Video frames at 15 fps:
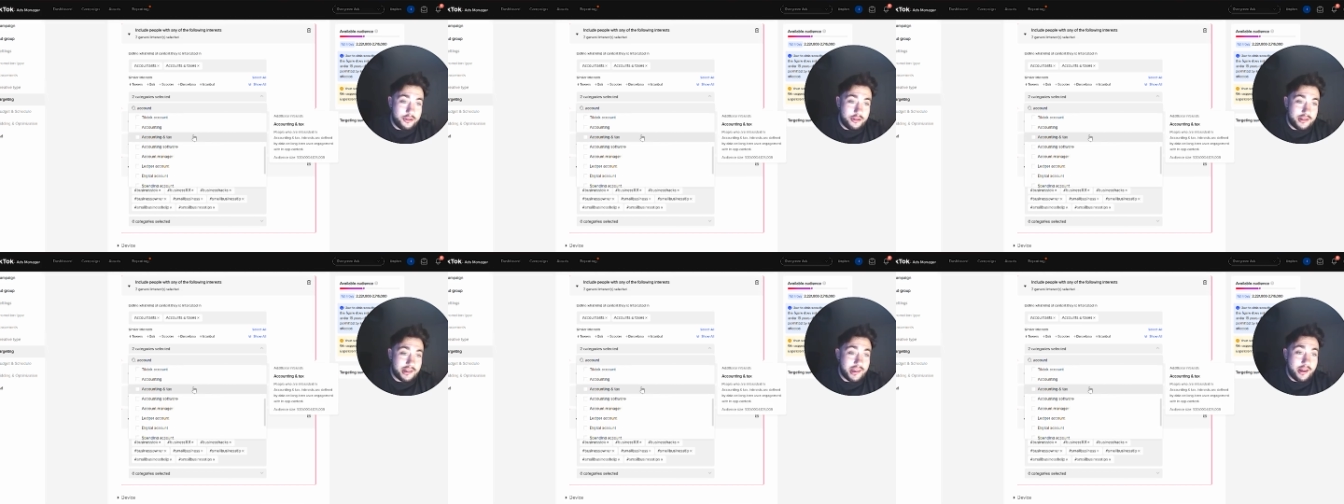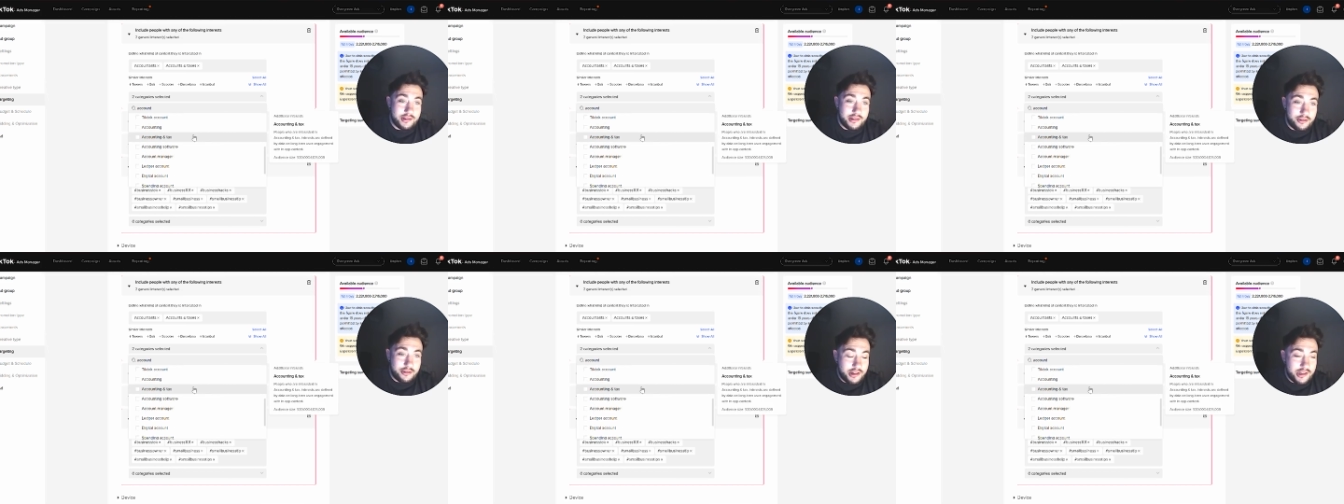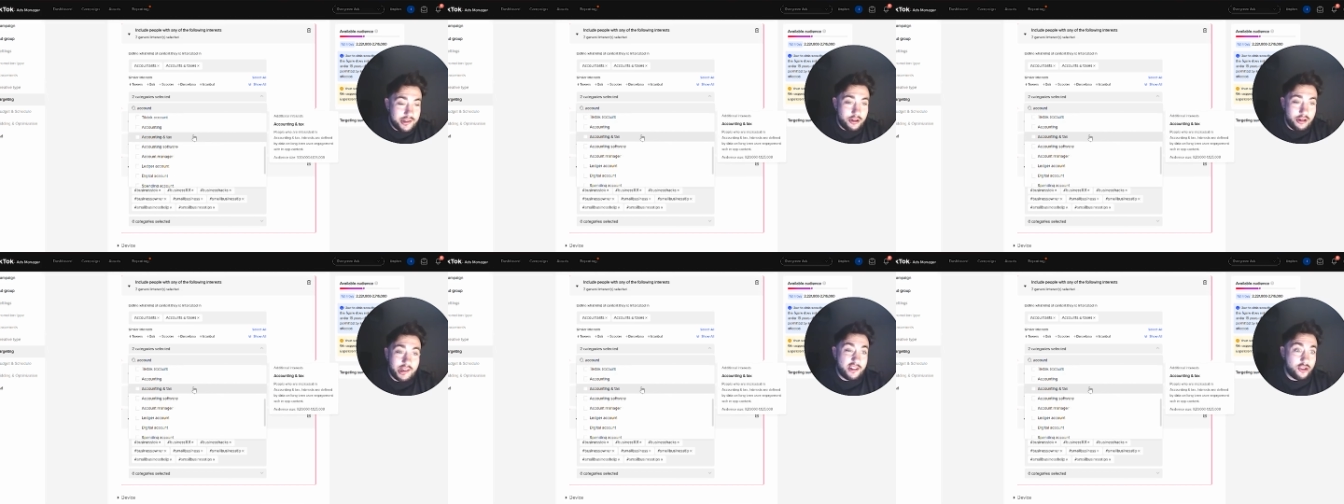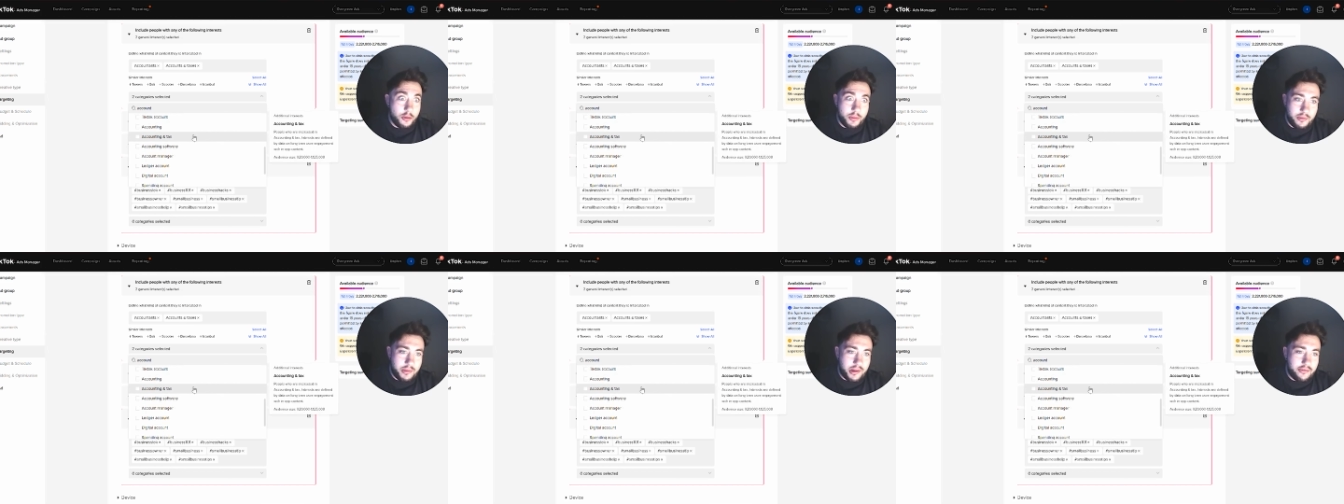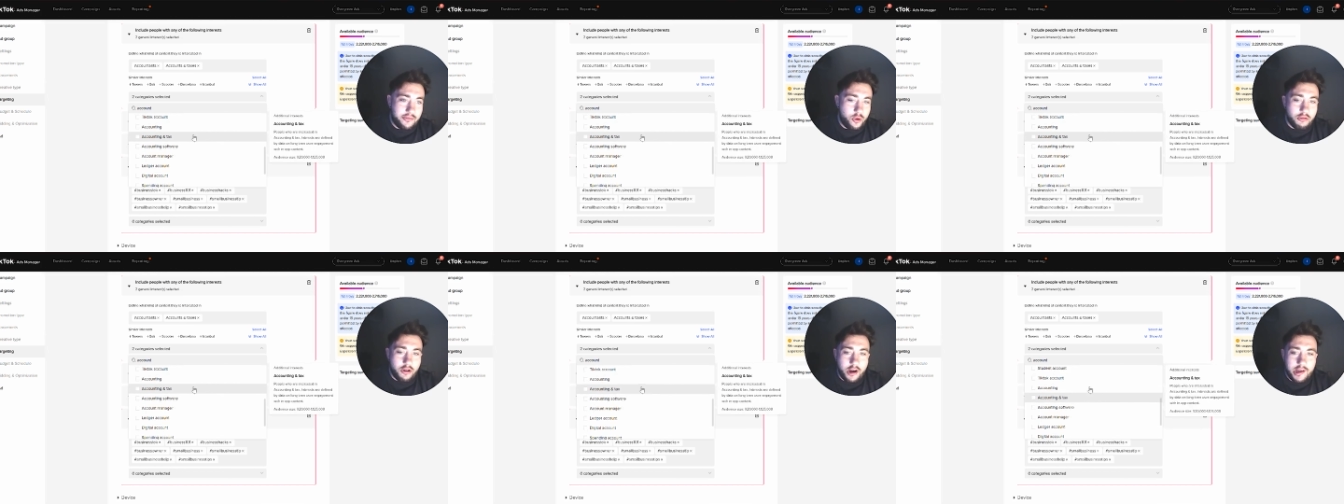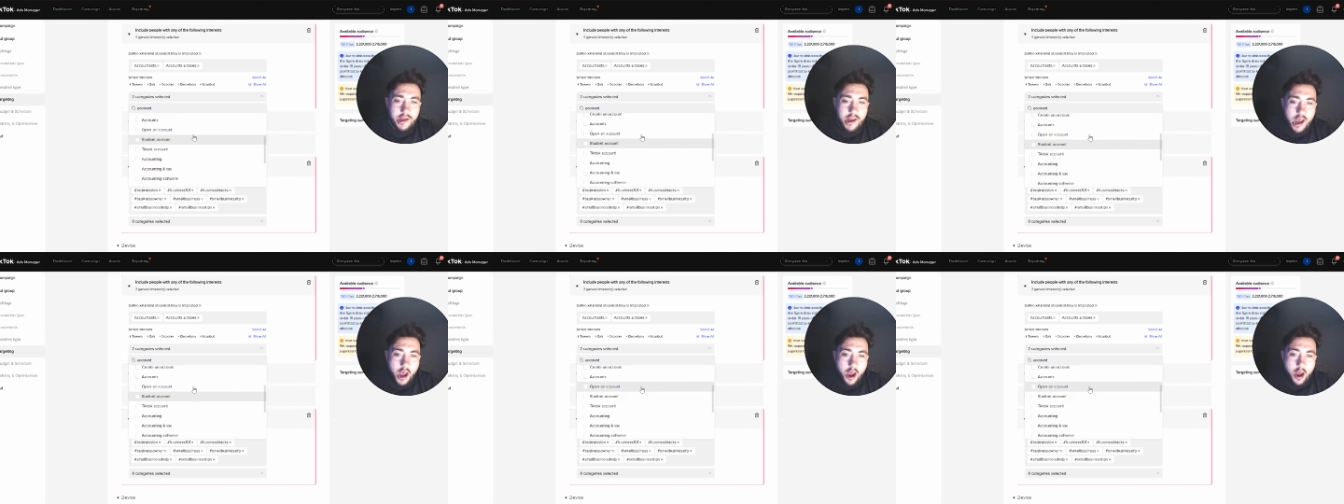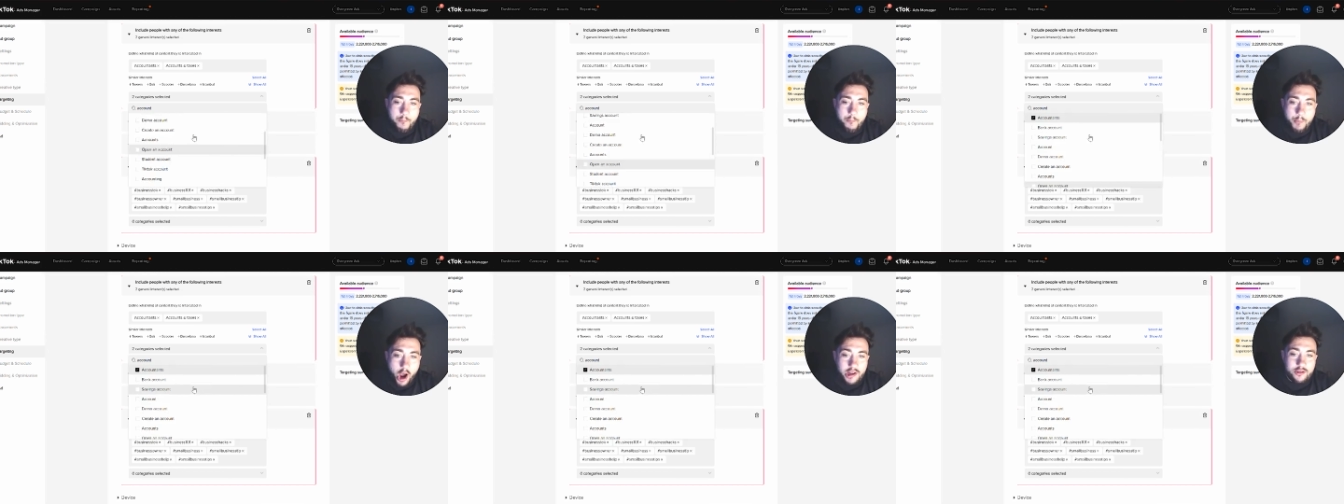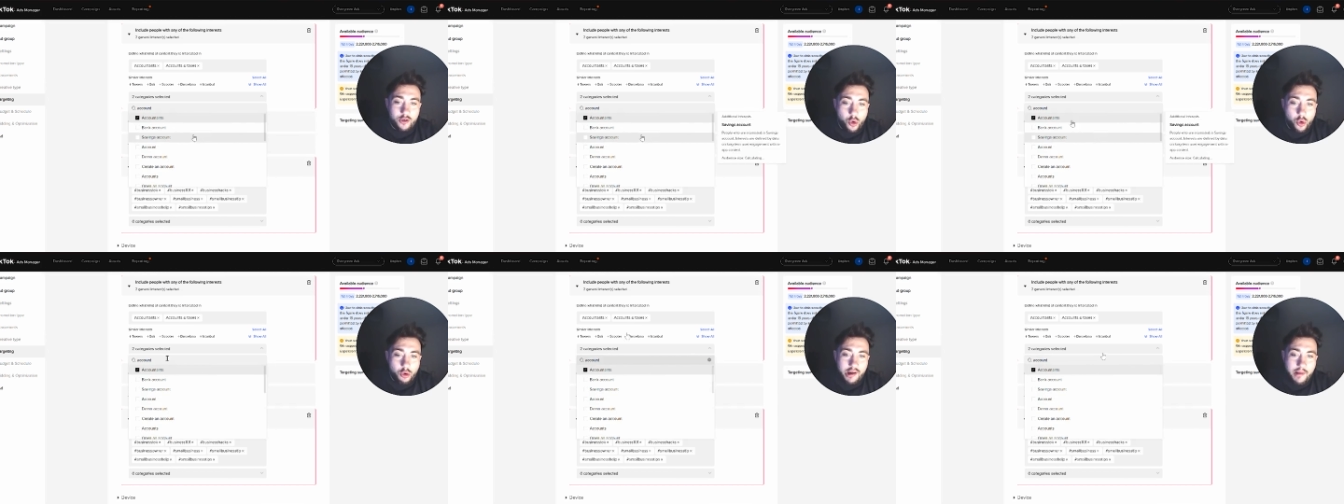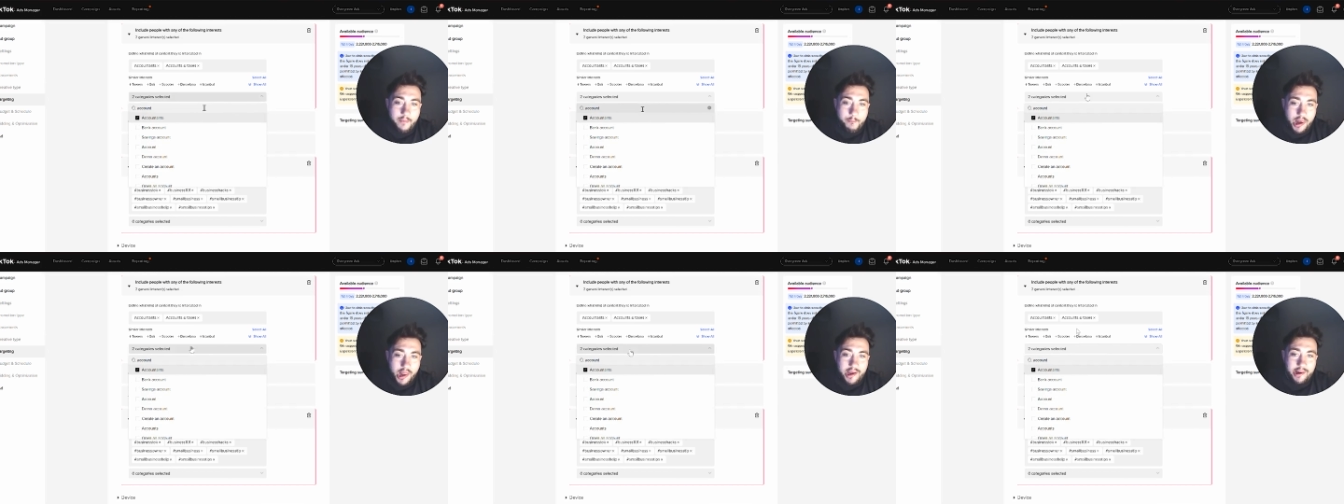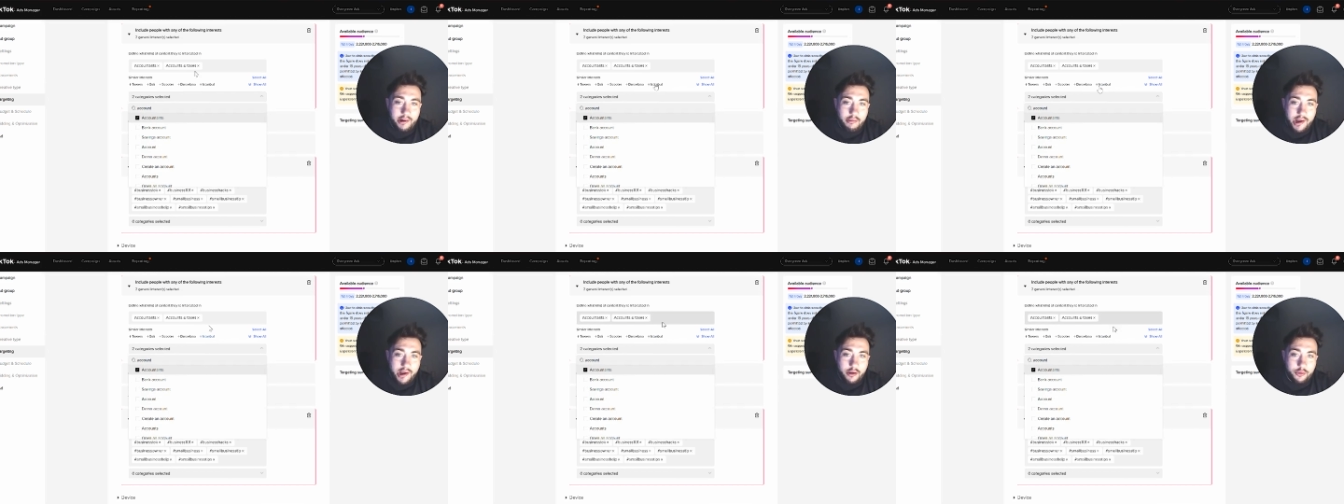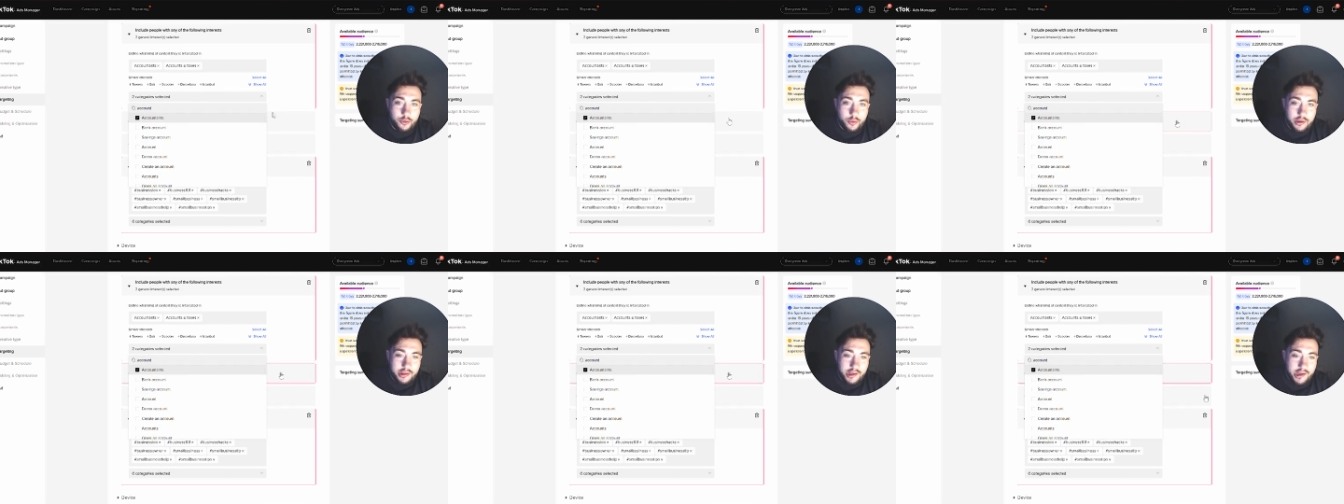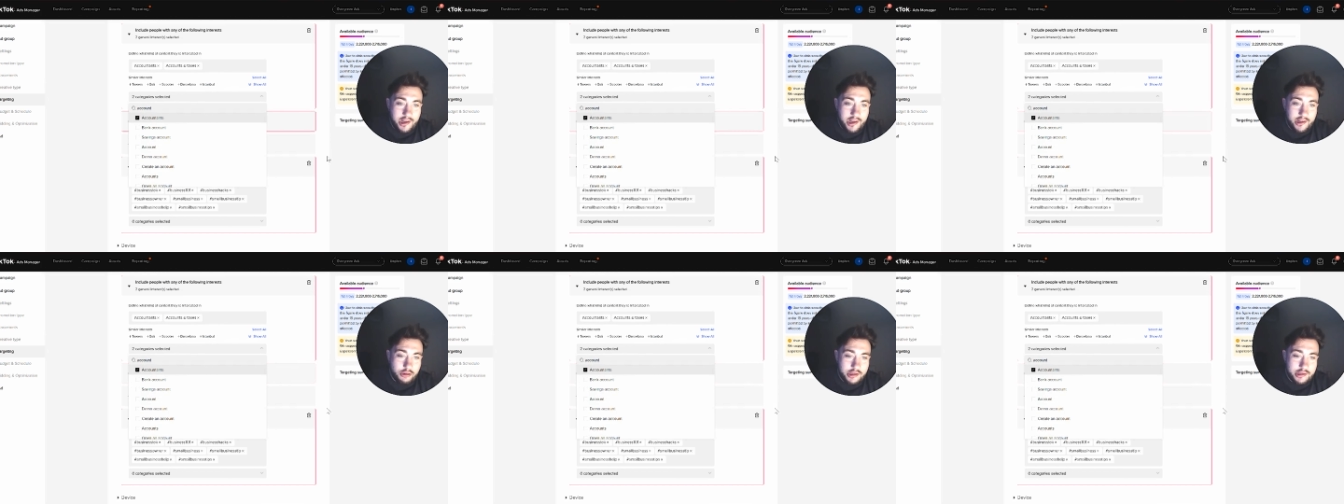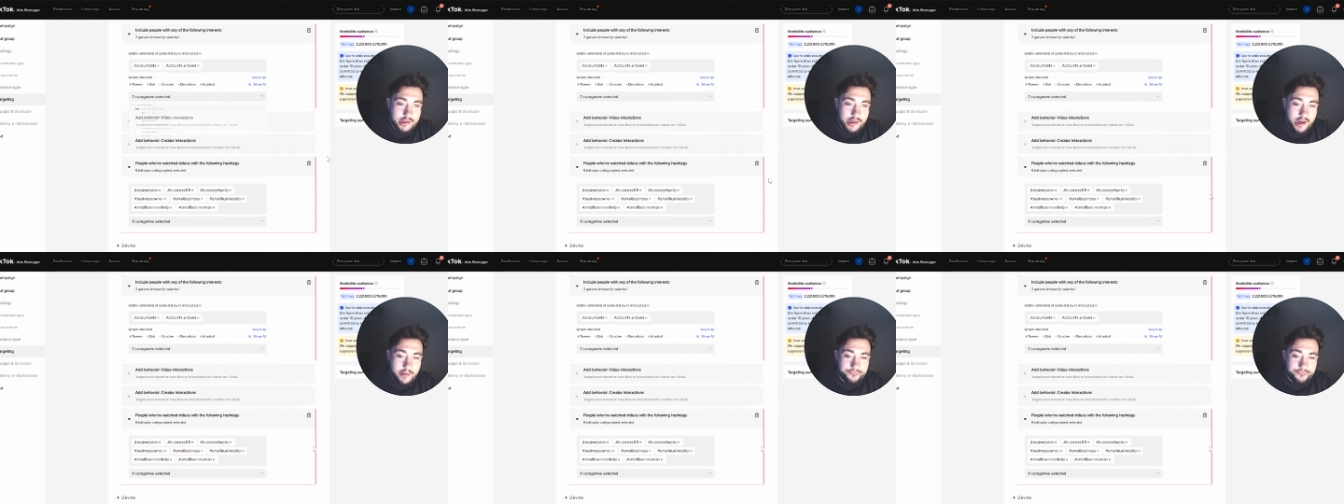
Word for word: accounting degrees, trying to get a job in the big four, right? But it's all around playing around with the interest tab